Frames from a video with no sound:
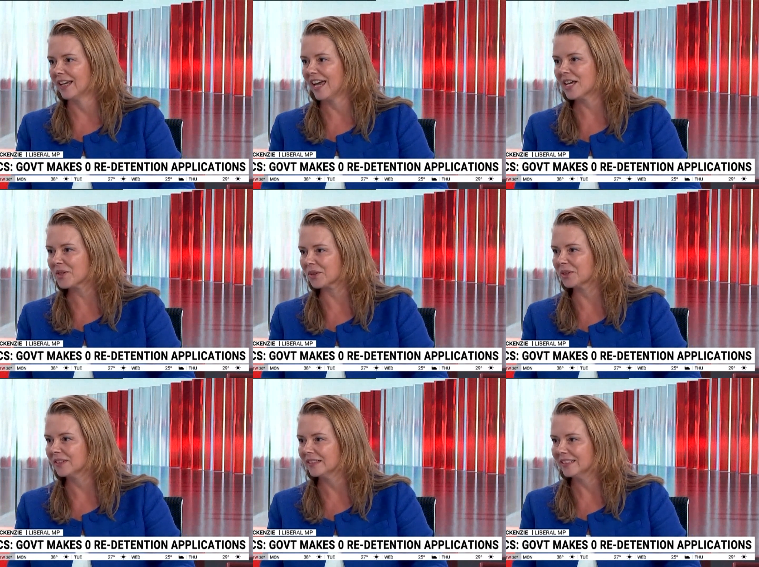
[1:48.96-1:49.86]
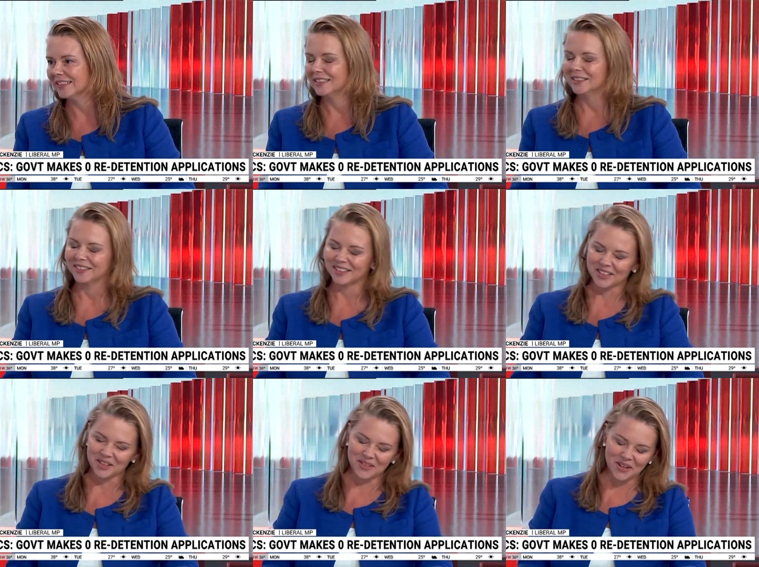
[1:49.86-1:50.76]
Andrew, I
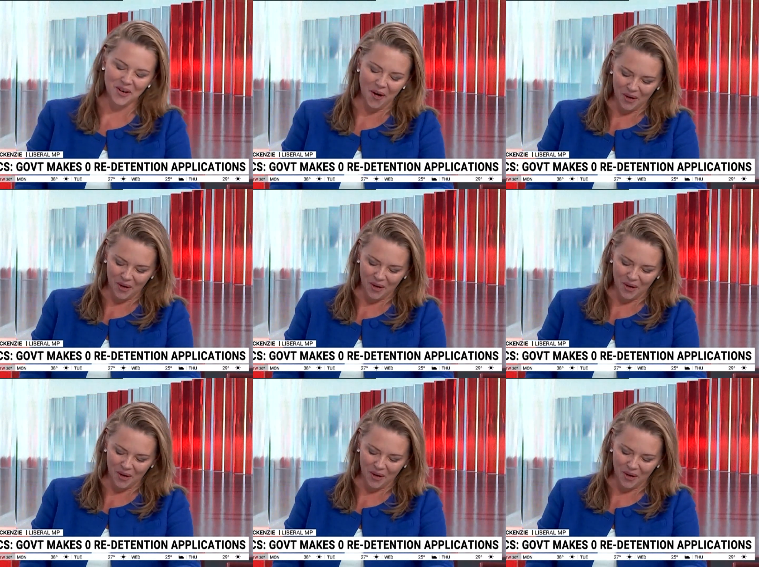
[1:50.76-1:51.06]
do feel for